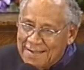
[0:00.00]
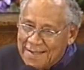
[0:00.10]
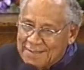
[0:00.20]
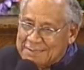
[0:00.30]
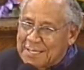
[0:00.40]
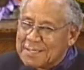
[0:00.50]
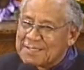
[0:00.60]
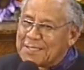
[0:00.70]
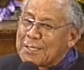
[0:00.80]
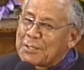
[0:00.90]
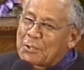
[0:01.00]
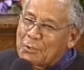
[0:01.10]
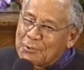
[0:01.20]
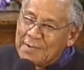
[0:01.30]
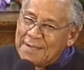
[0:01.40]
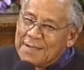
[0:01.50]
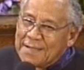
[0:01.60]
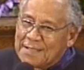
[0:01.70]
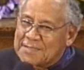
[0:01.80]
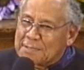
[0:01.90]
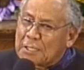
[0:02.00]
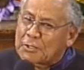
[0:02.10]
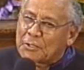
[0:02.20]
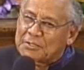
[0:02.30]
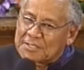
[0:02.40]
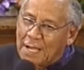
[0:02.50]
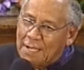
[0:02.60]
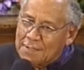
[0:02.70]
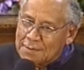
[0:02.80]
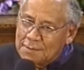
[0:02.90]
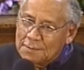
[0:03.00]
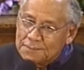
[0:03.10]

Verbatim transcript: I said, It's in you. It's in you, Zion.